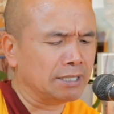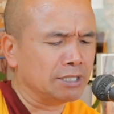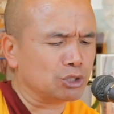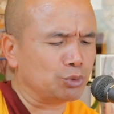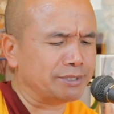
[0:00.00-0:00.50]

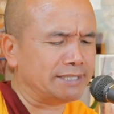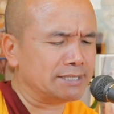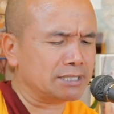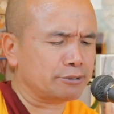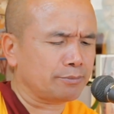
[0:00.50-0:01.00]
So with
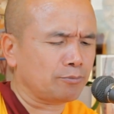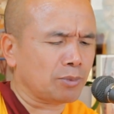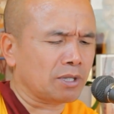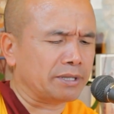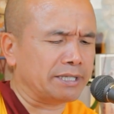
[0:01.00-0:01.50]
this,
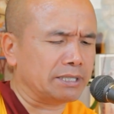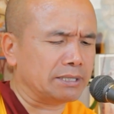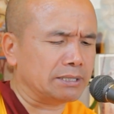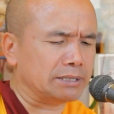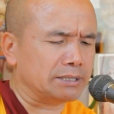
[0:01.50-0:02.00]

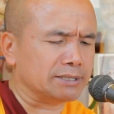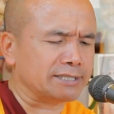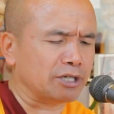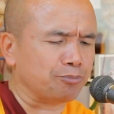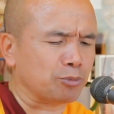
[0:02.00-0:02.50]

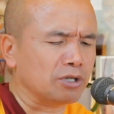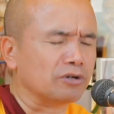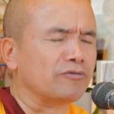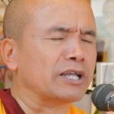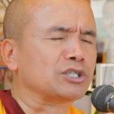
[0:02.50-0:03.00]

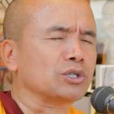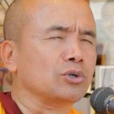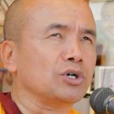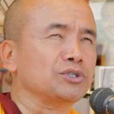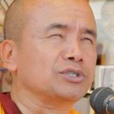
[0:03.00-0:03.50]
reflecting
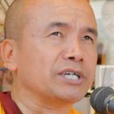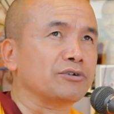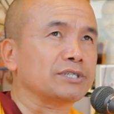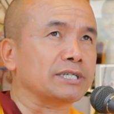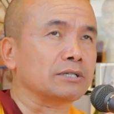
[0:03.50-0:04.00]
on
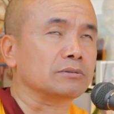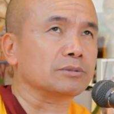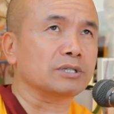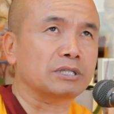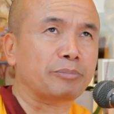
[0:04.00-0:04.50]
cherishing,
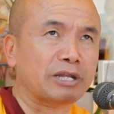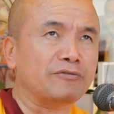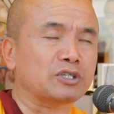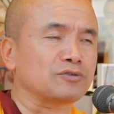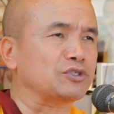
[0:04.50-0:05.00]
the
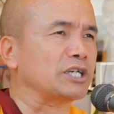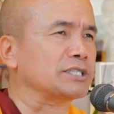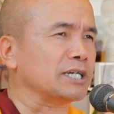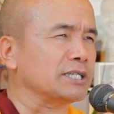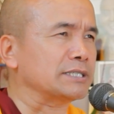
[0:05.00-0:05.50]
benefits of
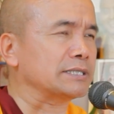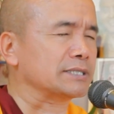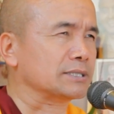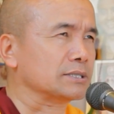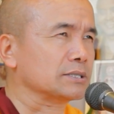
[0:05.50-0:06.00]
cherishing
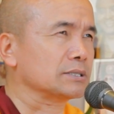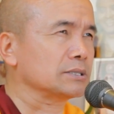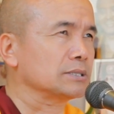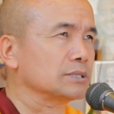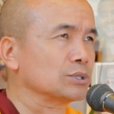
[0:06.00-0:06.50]
others.
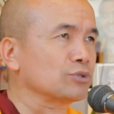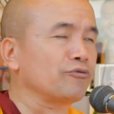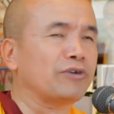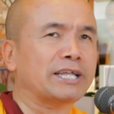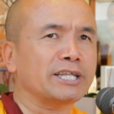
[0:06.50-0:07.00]
So
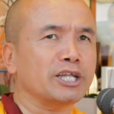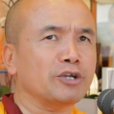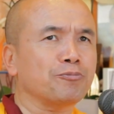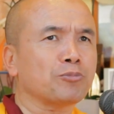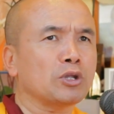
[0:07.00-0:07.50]

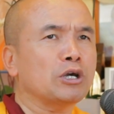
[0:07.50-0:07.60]
finally,